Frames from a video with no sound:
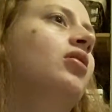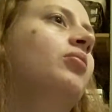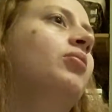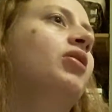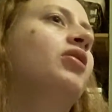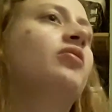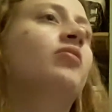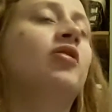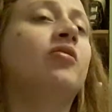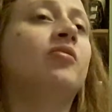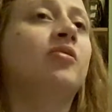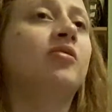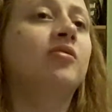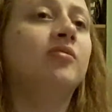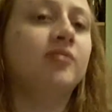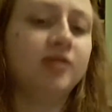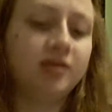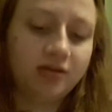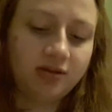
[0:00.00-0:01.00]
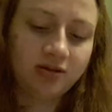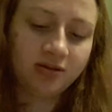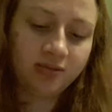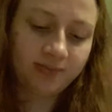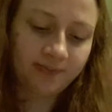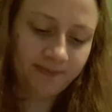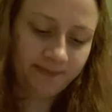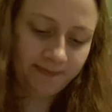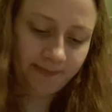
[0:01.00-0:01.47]
But at the moment
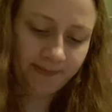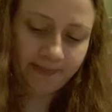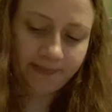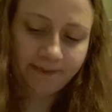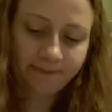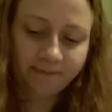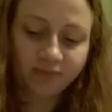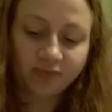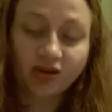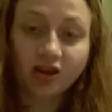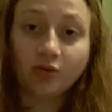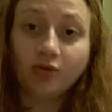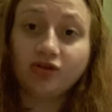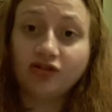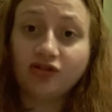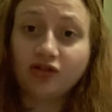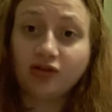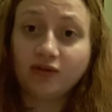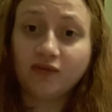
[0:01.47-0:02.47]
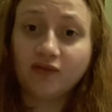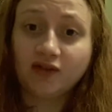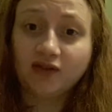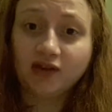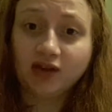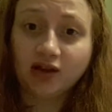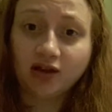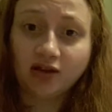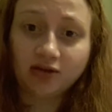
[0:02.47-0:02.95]
we're just doing
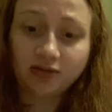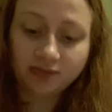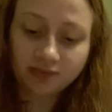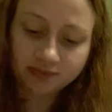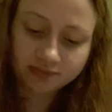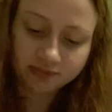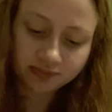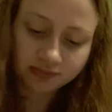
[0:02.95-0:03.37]
physio,